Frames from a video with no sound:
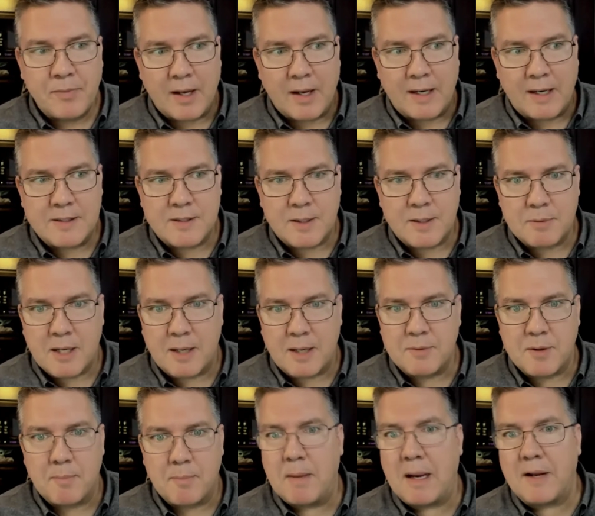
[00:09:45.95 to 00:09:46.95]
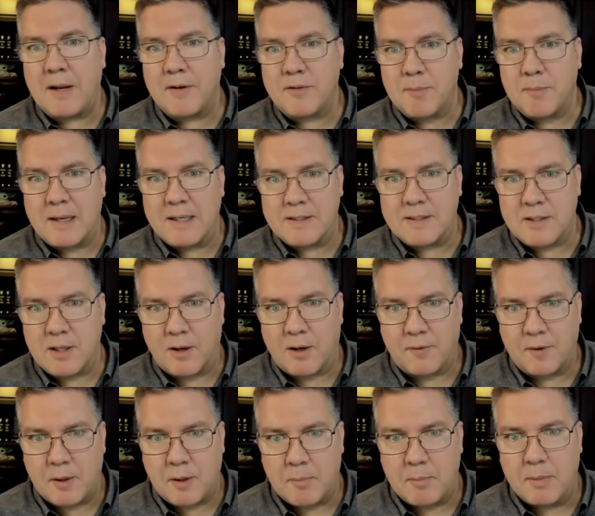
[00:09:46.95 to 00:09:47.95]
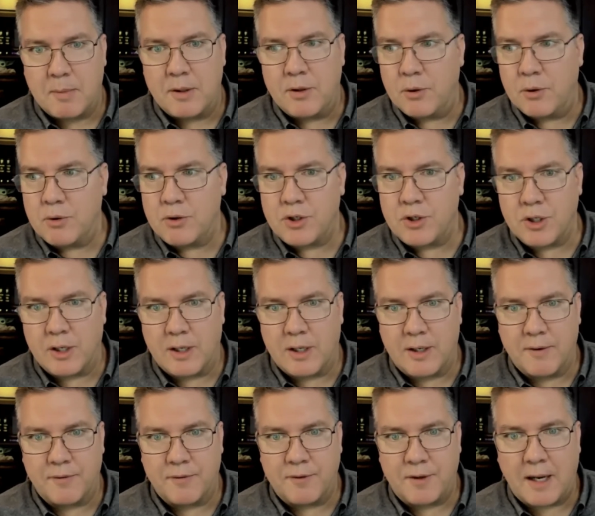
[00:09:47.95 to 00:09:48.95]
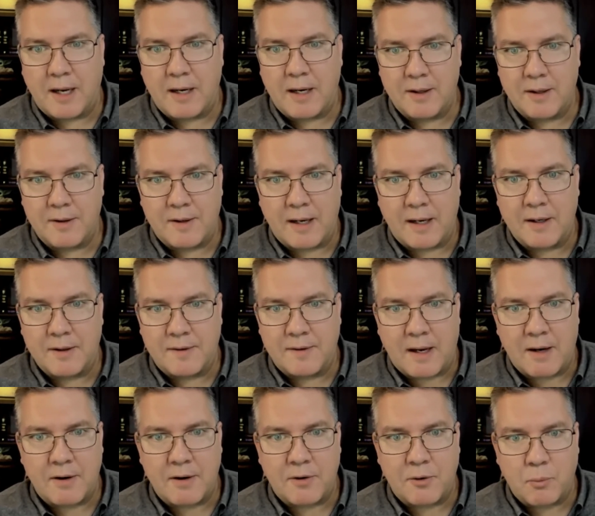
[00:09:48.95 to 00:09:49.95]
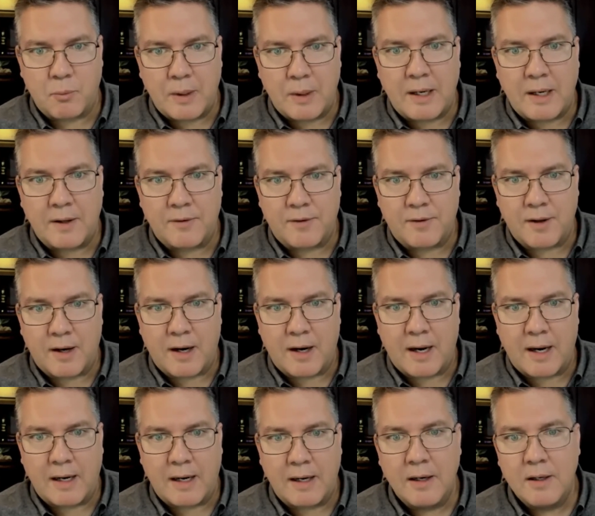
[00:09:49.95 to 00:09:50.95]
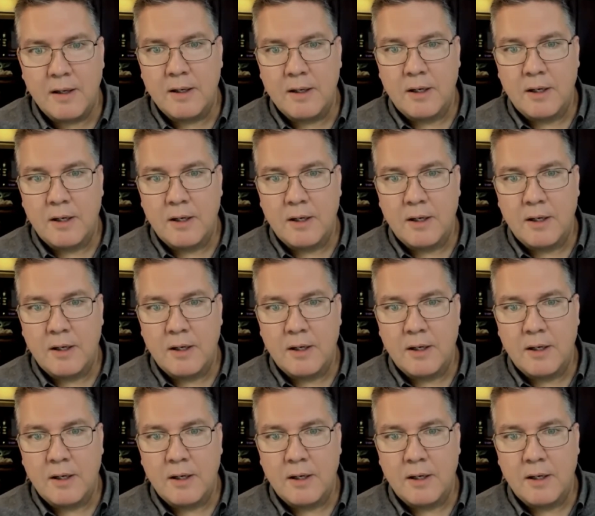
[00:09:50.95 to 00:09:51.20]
And I sometimes amazed myself at the minutia of data down in the weeds that I